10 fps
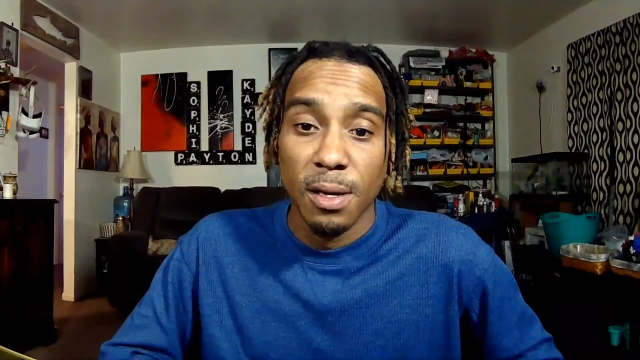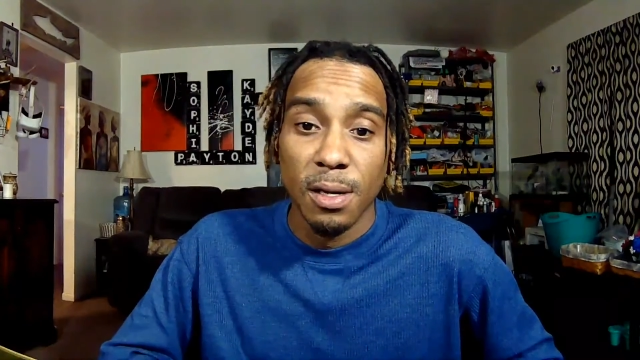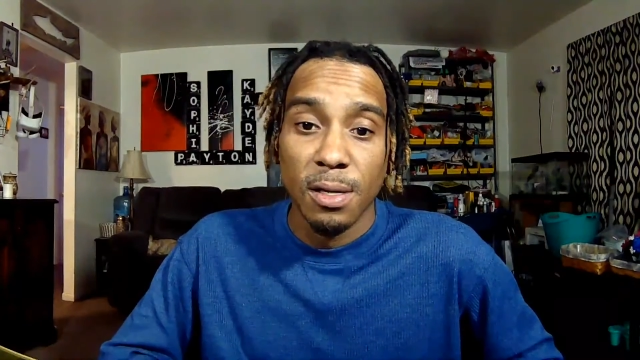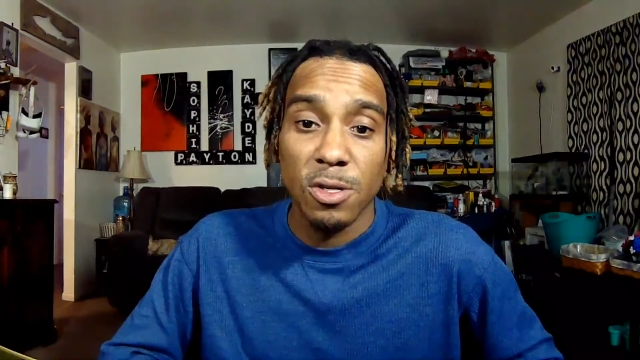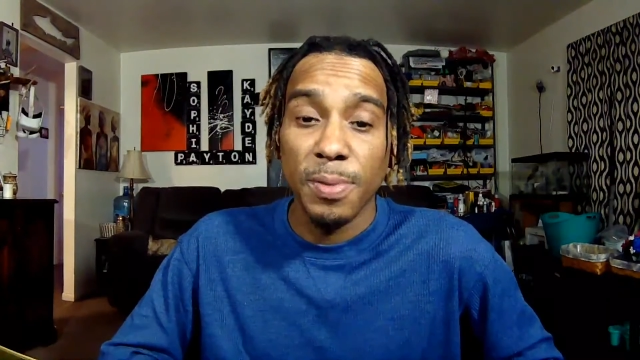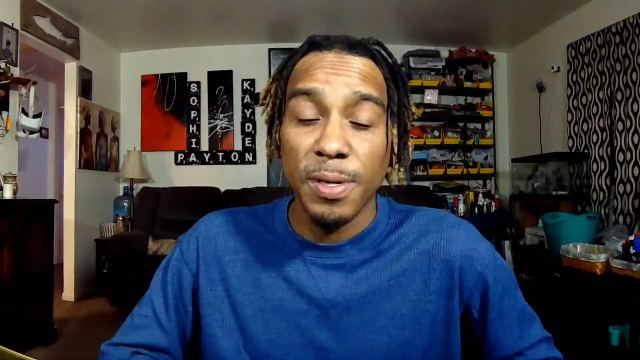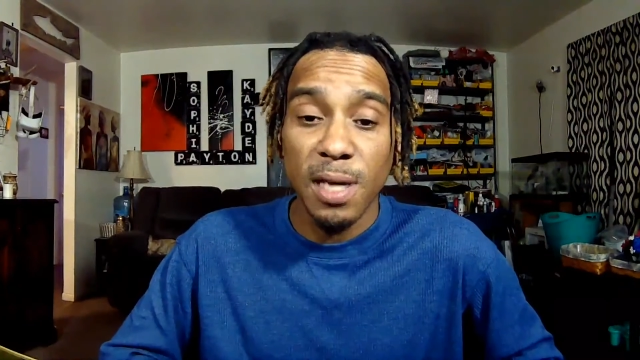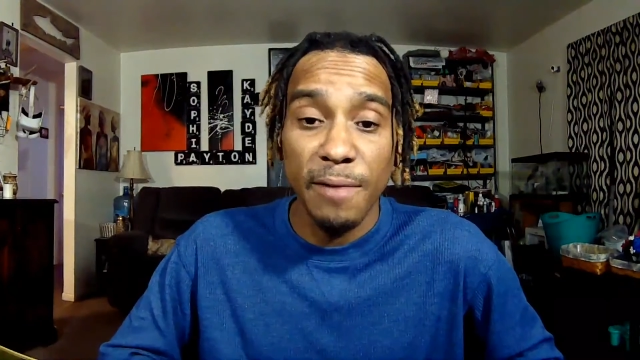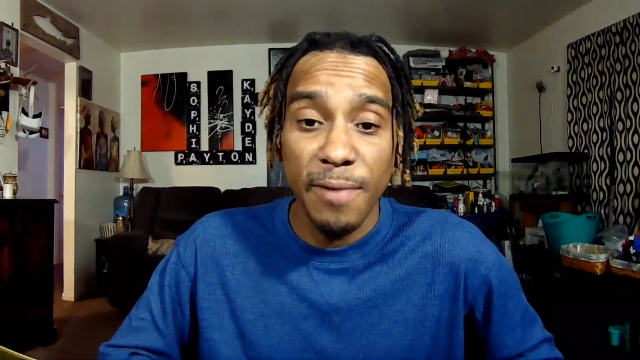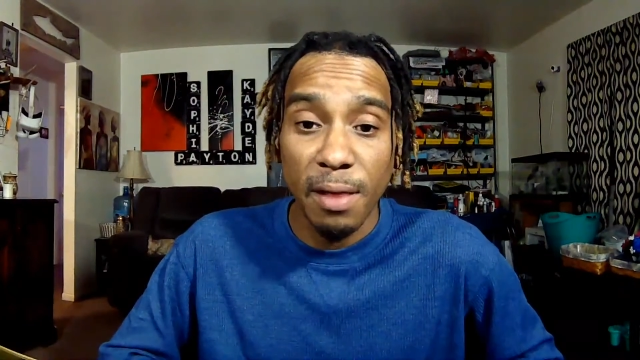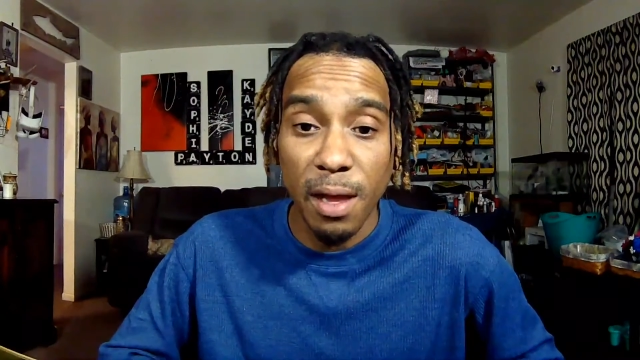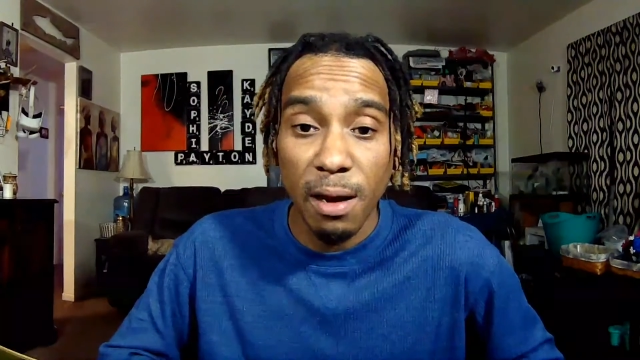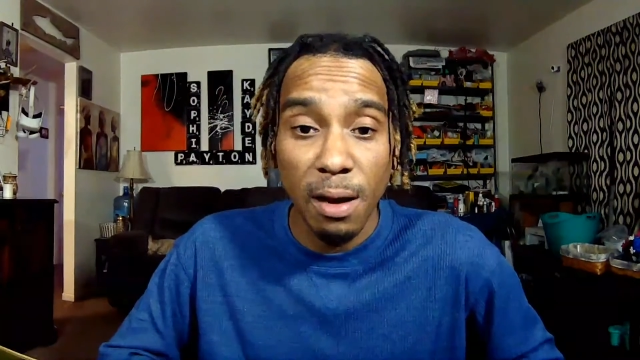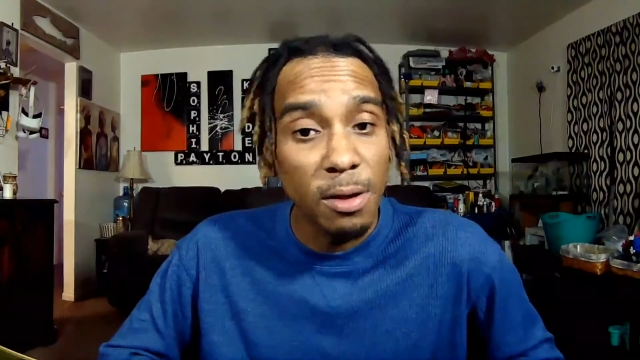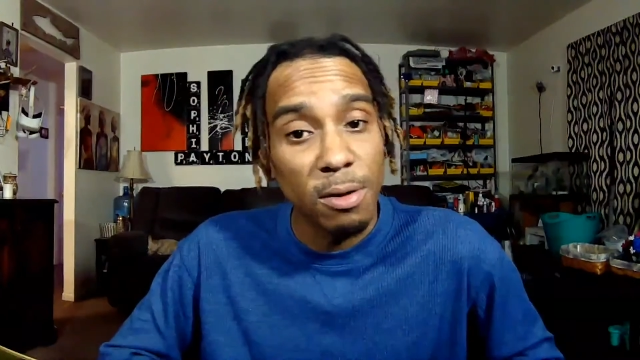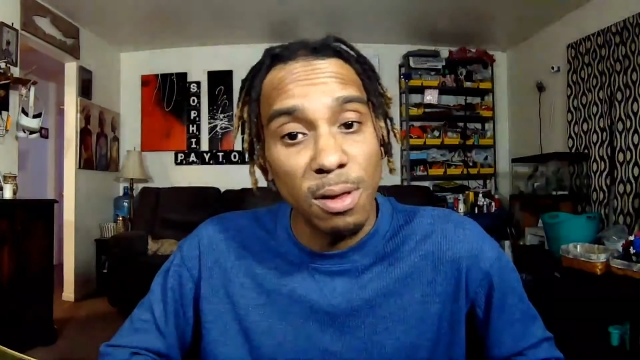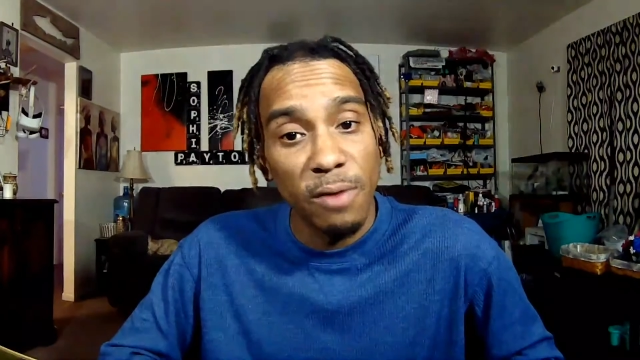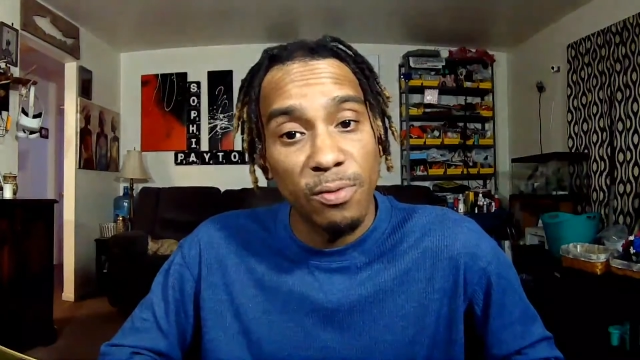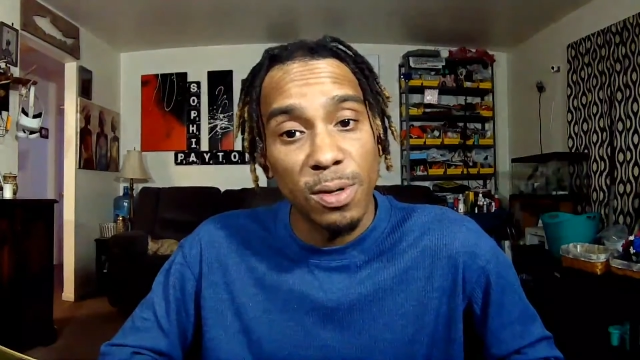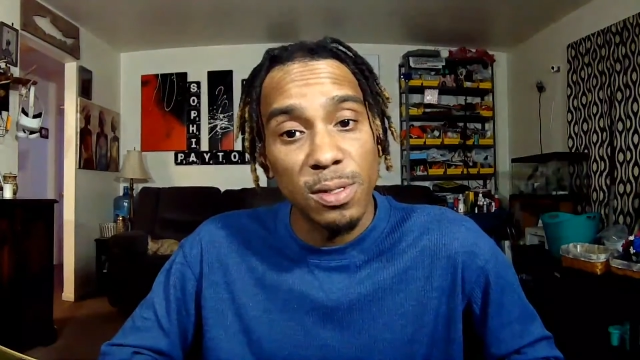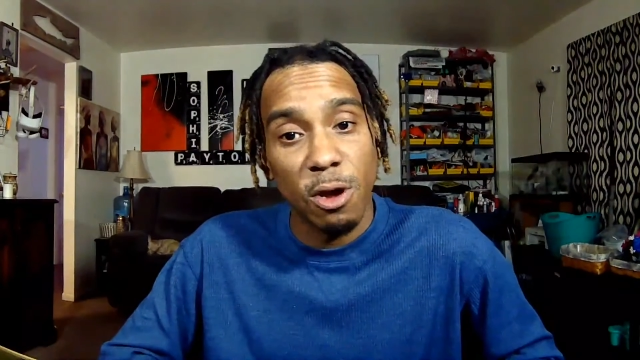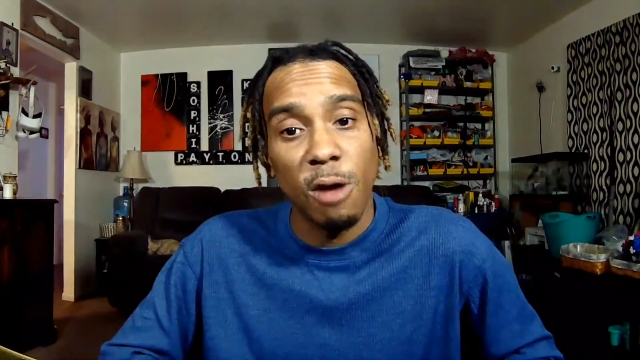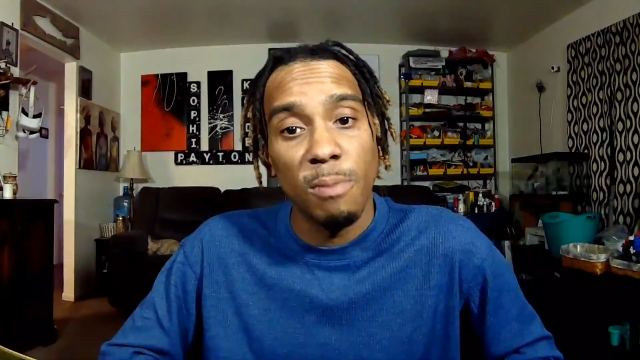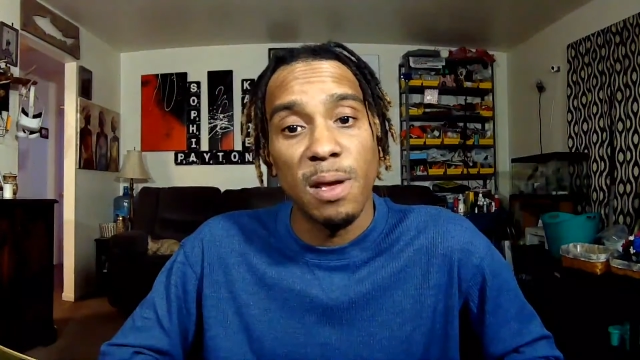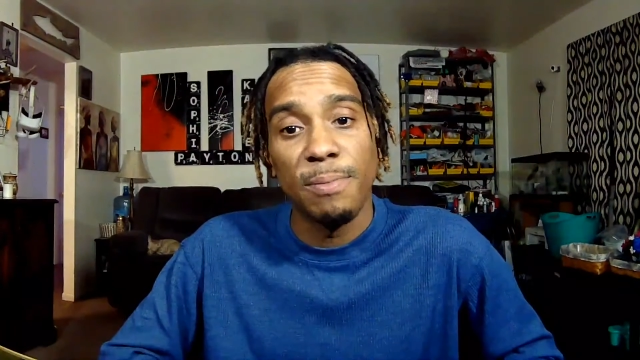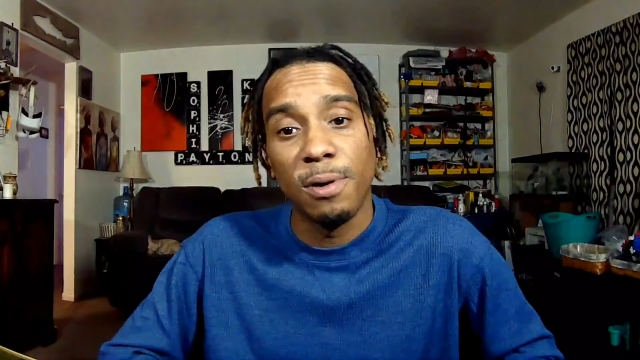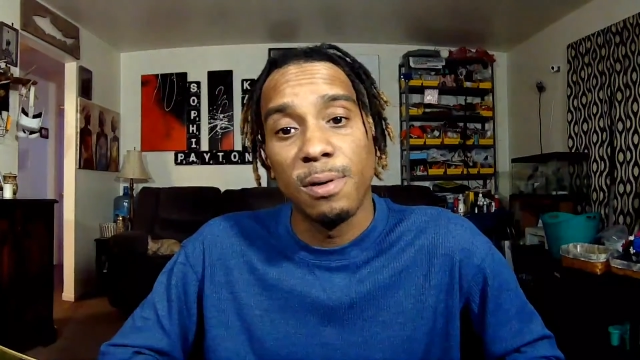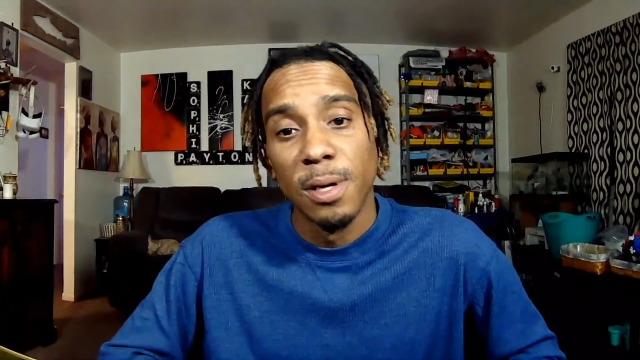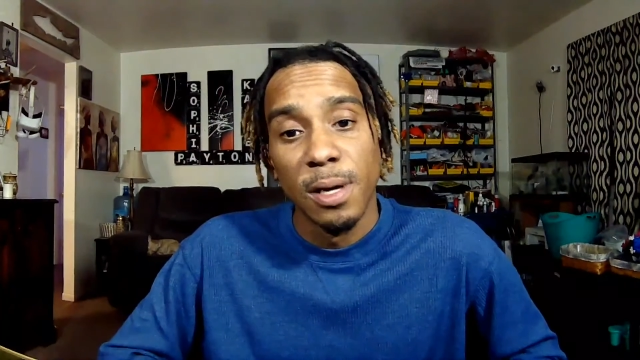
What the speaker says: So be safe out there. Hug your loved ones. Call people.